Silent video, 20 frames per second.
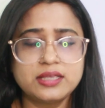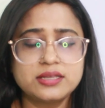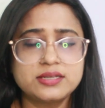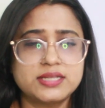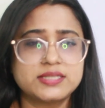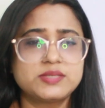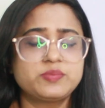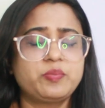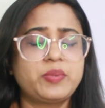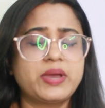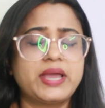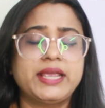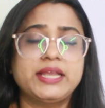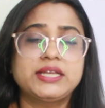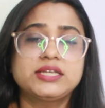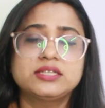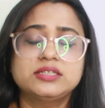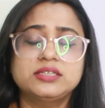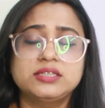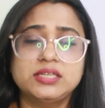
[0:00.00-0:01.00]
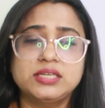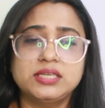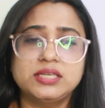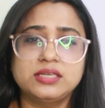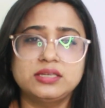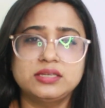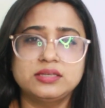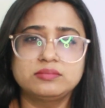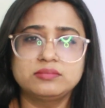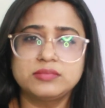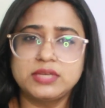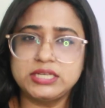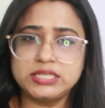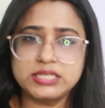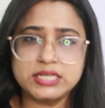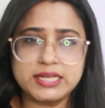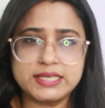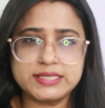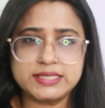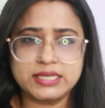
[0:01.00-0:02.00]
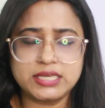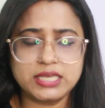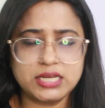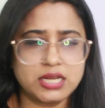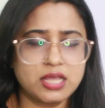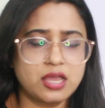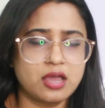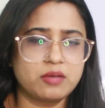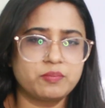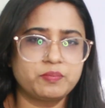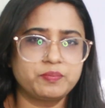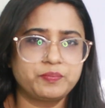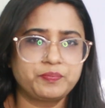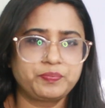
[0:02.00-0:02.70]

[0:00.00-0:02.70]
despite the increasing income.